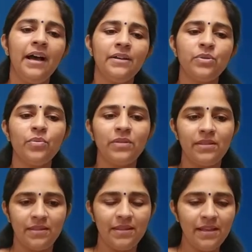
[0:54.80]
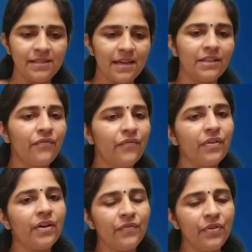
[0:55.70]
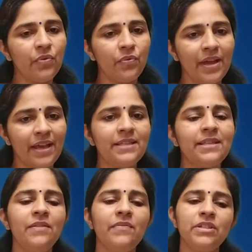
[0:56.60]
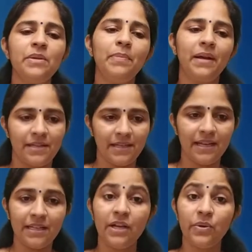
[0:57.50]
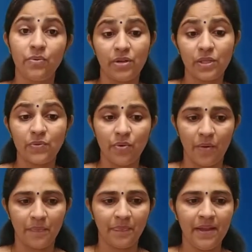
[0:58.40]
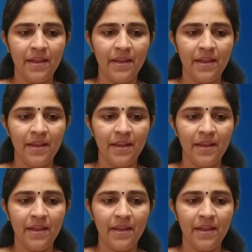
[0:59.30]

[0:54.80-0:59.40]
So these are the few ways in which the plants get their nutrients from.